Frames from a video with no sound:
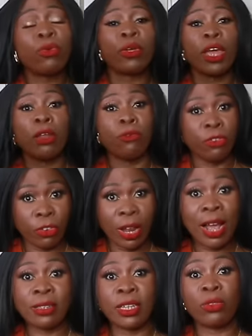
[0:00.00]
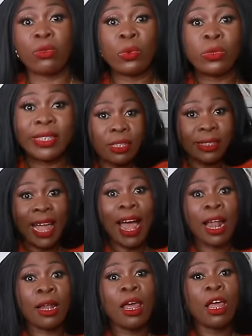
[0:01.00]
You can utilize it to
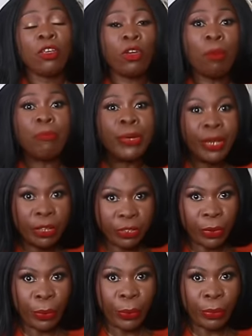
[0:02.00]
style your mini skirt.